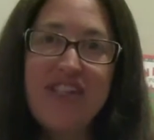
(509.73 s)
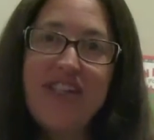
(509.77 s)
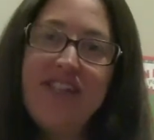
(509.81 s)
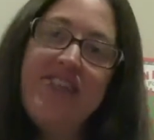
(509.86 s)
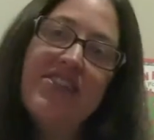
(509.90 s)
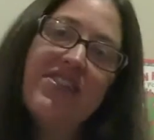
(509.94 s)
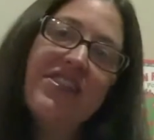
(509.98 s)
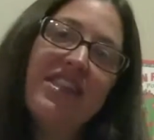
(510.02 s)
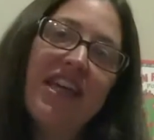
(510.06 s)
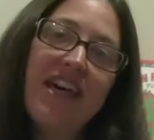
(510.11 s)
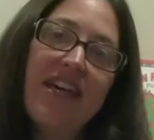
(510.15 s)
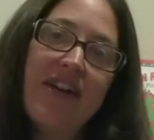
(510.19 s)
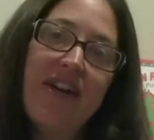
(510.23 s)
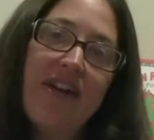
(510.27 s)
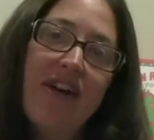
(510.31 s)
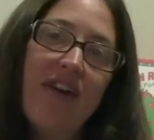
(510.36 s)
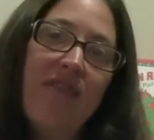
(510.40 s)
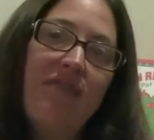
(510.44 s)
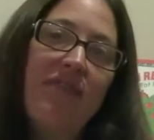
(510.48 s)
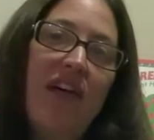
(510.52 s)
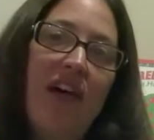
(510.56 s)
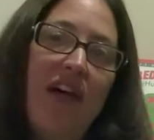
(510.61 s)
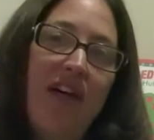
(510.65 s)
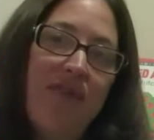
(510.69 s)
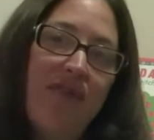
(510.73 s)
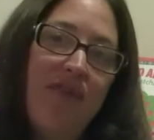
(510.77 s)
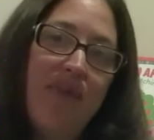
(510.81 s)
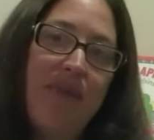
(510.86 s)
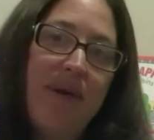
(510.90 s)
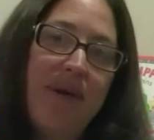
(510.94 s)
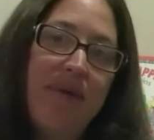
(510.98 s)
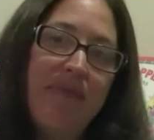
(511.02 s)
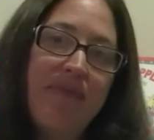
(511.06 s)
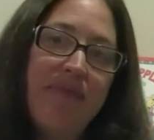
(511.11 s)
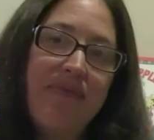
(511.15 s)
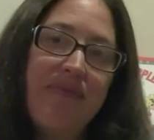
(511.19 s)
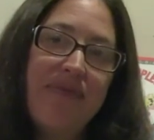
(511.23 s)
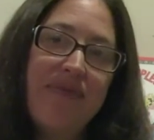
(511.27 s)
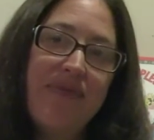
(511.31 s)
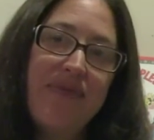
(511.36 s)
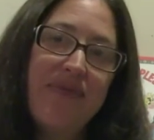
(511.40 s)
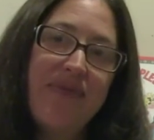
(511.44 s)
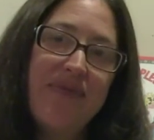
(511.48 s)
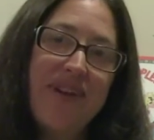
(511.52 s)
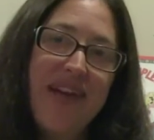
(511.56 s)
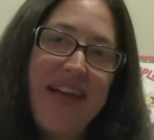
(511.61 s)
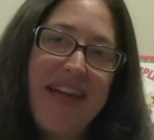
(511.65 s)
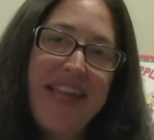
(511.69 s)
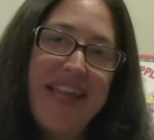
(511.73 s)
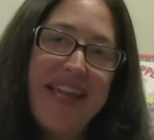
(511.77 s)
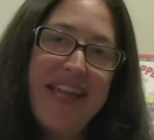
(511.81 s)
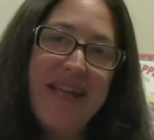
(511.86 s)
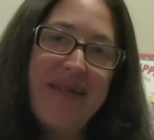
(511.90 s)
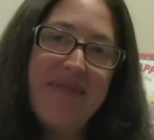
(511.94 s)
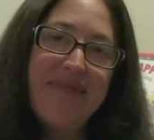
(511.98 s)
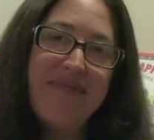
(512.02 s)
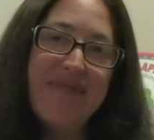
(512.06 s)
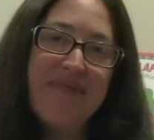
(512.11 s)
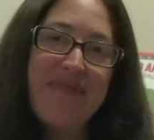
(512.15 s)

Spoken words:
each letter of the alphabet. Ready?